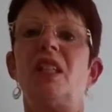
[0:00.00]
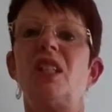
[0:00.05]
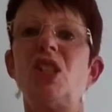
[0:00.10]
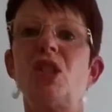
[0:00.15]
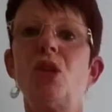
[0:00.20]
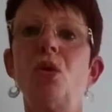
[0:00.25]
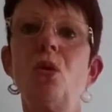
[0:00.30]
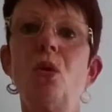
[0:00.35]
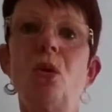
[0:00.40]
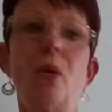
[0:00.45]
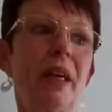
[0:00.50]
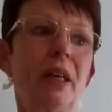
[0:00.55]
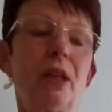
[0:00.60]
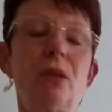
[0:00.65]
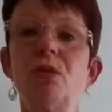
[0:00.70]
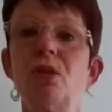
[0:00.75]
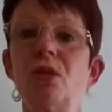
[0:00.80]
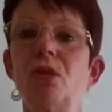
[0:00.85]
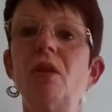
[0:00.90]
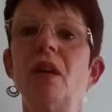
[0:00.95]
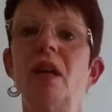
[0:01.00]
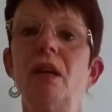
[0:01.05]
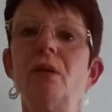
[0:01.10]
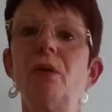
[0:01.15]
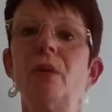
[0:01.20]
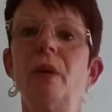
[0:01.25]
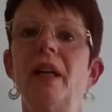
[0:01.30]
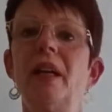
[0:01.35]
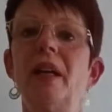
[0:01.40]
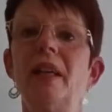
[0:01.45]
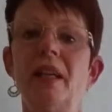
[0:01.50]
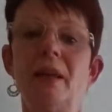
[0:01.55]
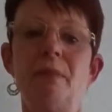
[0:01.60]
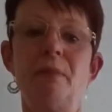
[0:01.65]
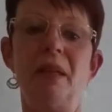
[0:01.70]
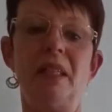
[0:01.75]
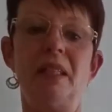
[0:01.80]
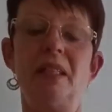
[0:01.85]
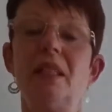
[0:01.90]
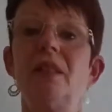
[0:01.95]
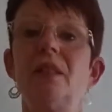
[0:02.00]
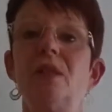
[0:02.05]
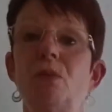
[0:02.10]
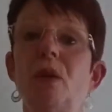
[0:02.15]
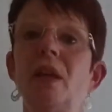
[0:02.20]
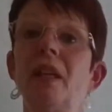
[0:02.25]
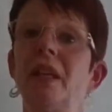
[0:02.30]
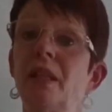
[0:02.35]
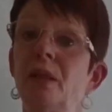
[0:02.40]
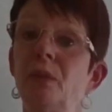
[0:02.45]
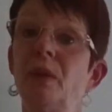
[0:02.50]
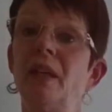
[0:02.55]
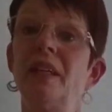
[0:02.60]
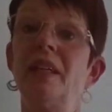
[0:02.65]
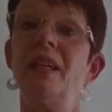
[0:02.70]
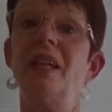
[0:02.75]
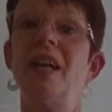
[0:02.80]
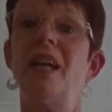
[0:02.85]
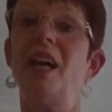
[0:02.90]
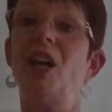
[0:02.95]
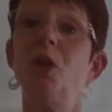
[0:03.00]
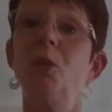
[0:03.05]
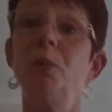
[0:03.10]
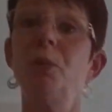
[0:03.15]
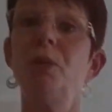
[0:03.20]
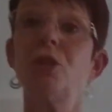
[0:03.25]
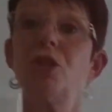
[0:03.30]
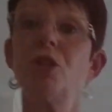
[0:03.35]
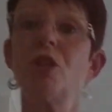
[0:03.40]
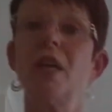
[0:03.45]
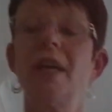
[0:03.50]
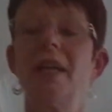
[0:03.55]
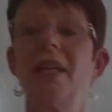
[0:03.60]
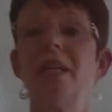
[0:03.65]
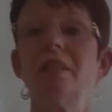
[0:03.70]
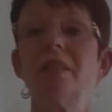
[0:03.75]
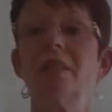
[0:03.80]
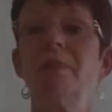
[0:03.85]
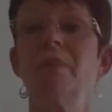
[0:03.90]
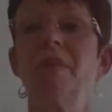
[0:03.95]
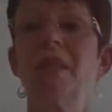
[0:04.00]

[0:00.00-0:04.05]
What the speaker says: so quick. You saw how quickly I made it. Well, anyway, I hope you try it